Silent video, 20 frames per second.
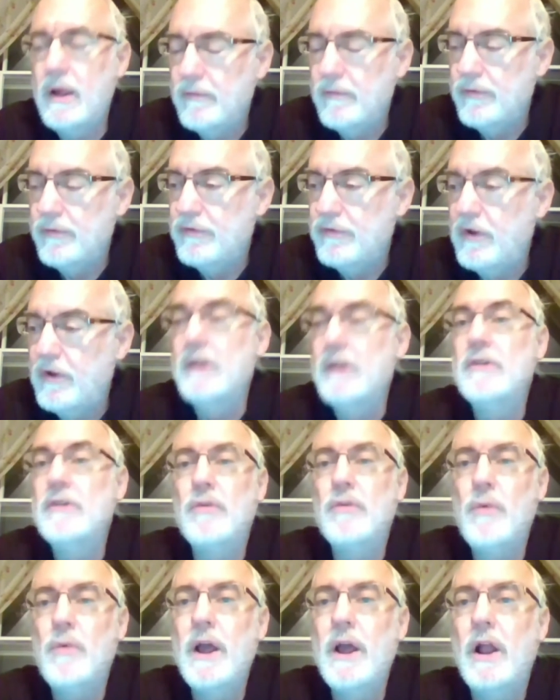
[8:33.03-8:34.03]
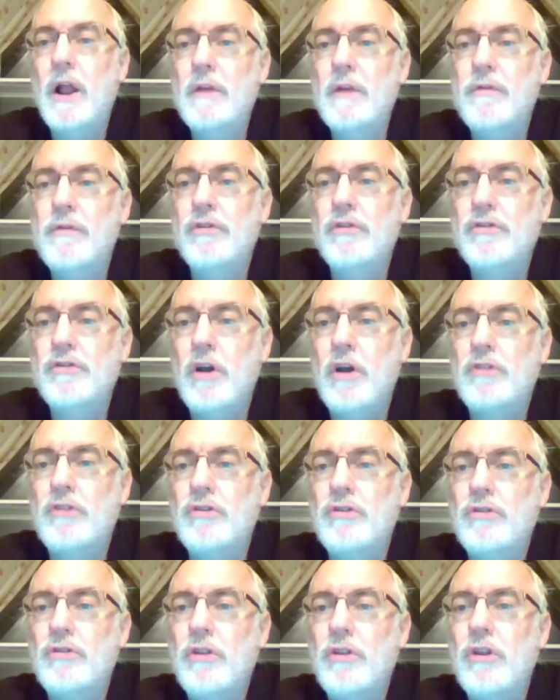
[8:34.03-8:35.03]
fund rail
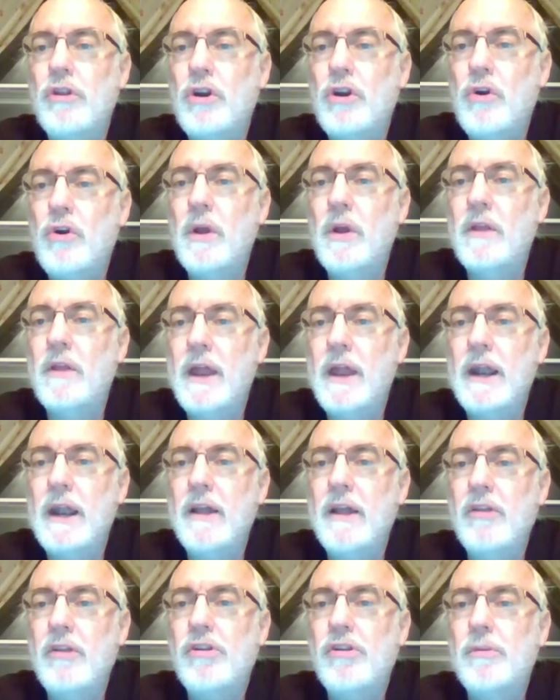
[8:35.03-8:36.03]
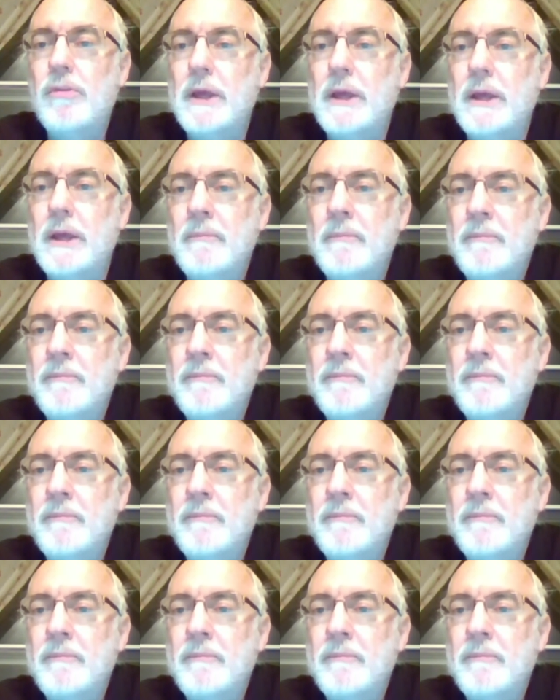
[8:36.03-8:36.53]
infrastructure to the degree that it needs to be.